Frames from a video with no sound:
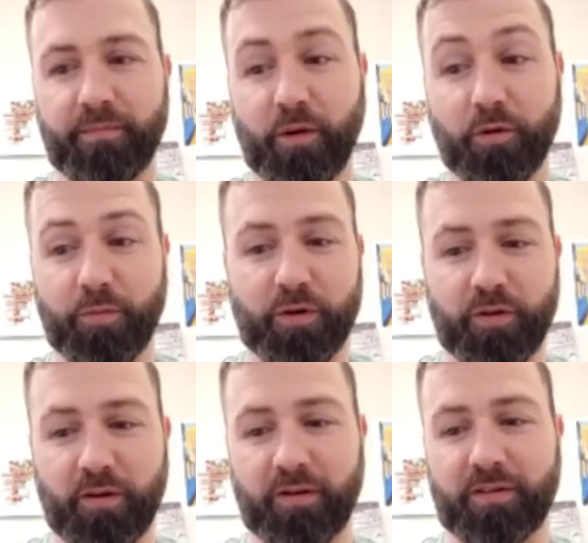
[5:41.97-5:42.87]
those
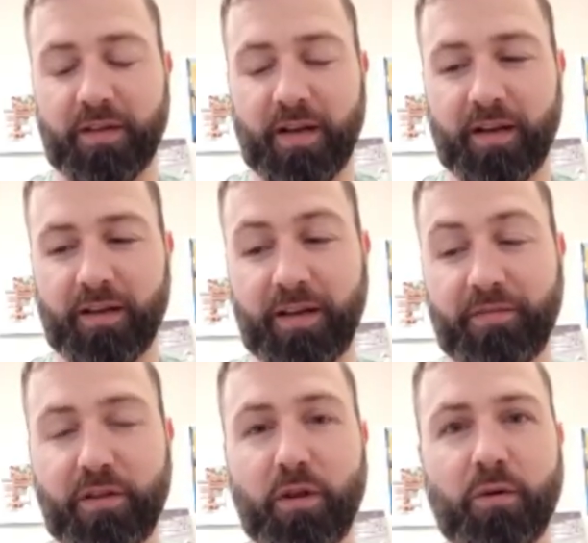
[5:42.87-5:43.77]
martial arts, and
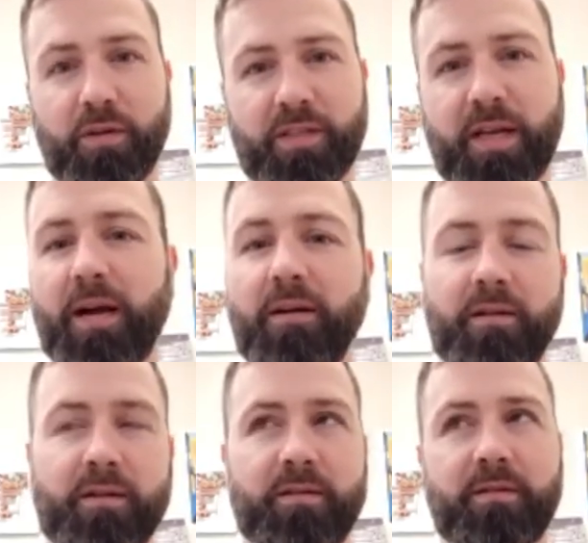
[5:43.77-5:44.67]
even though the style
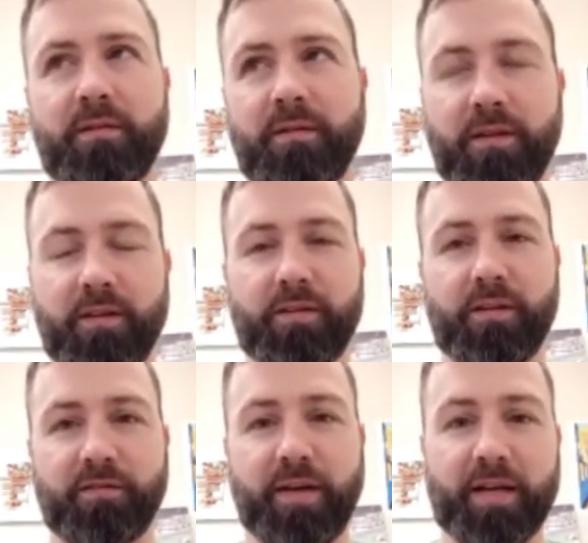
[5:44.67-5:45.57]
is is
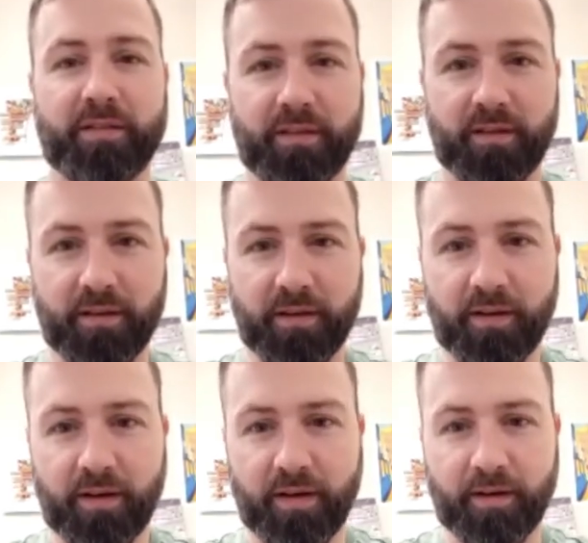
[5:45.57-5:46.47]
is vastly
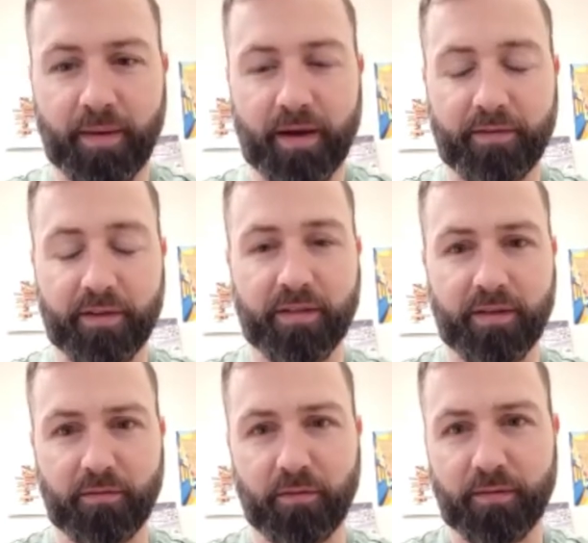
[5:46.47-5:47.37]
um, obviously
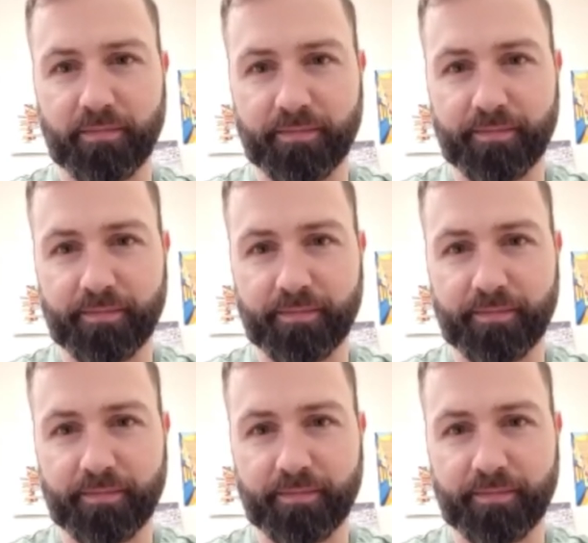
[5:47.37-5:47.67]
different.